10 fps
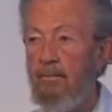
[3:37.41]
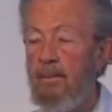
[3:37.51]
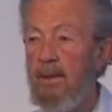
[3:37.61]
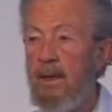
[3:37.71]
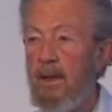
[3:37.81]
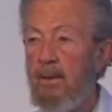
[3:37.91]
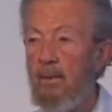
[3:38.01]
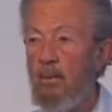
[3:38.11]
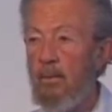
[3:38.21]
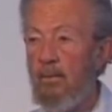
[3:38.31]
beyond
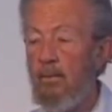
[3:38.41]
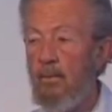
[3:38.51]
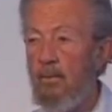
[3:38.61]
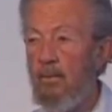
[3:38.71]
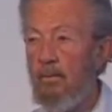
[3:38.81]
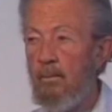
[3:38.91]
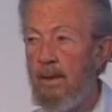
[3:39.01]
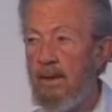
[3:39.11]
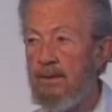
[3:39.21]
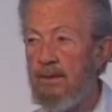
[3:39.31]
the
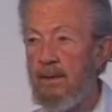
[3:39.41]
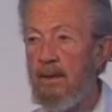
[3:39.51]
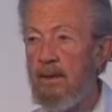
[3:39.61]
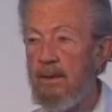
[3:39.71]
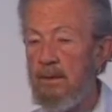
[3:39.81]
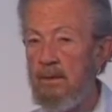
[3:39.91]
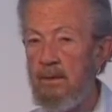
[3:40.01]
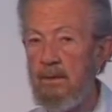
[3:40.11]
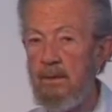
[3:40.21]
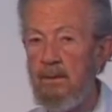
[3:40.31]
mind's thinkingness.
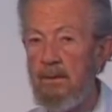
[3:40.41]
